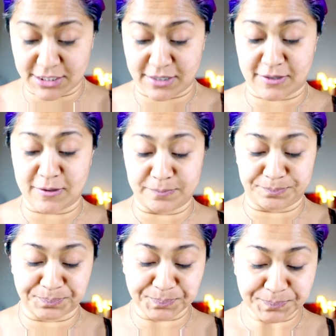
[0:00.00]
here
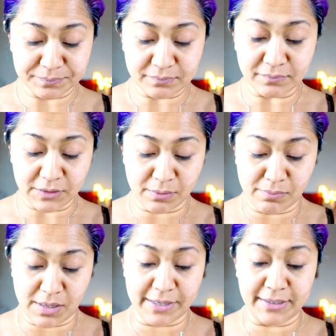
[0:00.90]

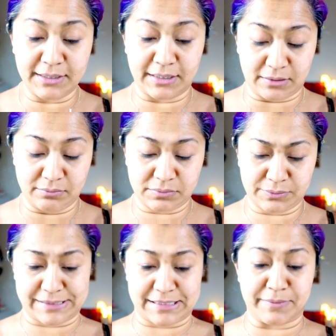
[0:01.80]
my alarm,
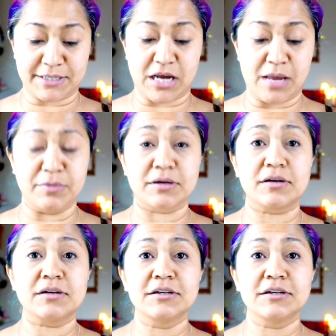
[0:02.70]
my timer